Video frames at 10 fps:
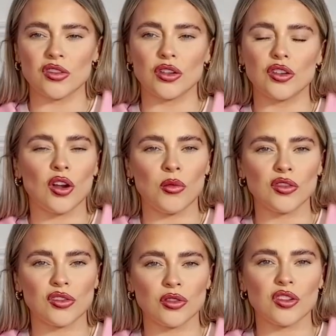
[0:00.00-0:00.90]
got so much
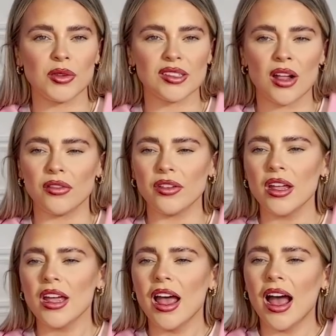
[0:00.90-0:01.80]
done to myself.
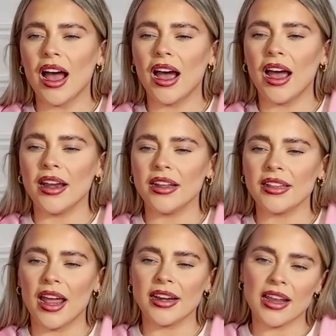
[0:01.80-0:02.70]
And
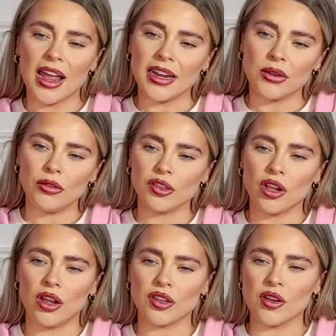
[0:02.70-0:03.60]
then, yeah, it all
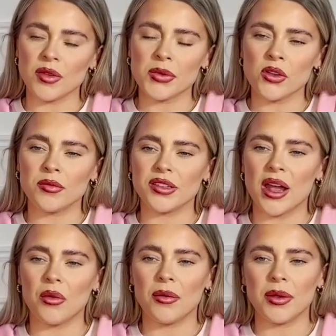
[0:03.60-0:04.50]
started on my boobs then,
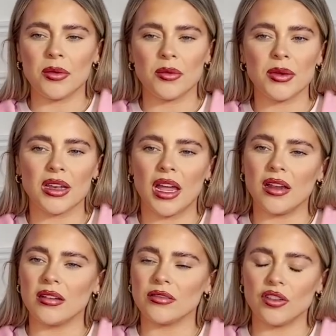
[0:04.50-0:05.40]
where people would be like,
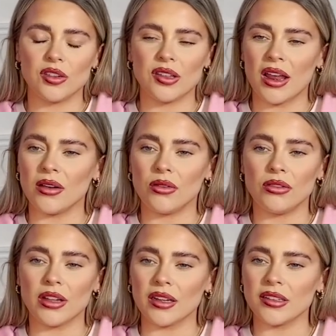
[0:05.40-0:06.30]
just saying all
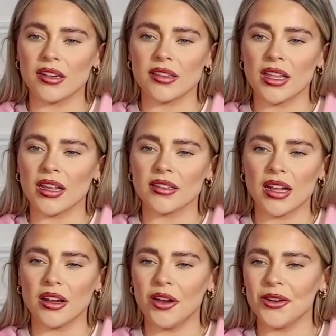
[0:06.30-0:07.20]
nastiest things like
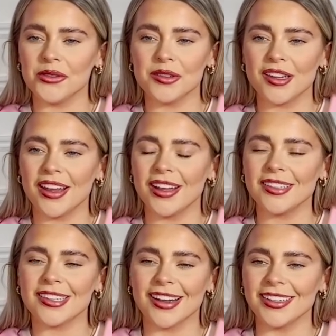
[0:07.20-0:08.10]
cone tits,
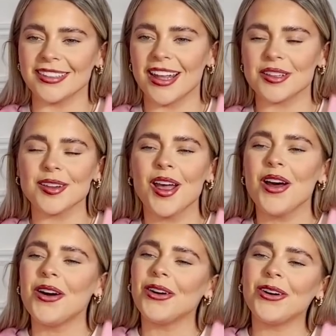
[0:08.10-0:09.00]
saggy tits,
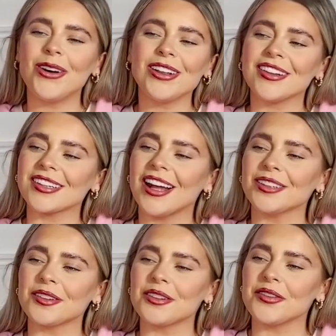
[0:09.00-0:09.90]
all this kind of
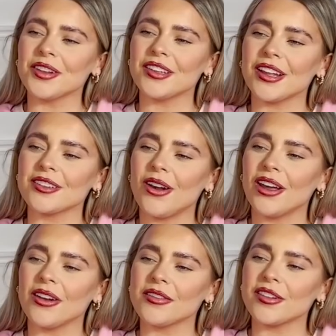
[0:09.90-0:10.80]
stuff on TikTok. And
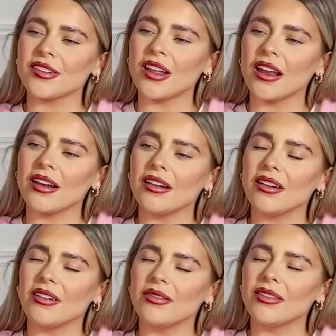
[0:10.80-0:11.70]
I was just like,
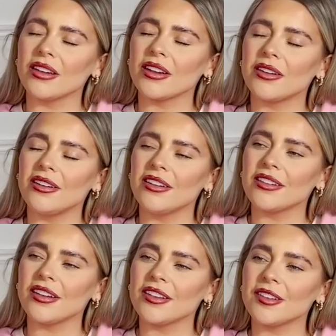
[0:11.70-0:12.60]
oh my God.
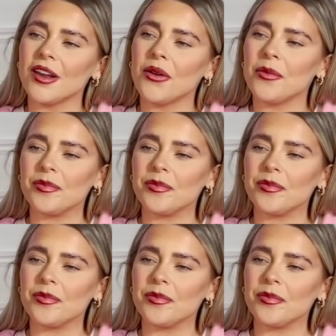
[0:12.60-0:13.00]
So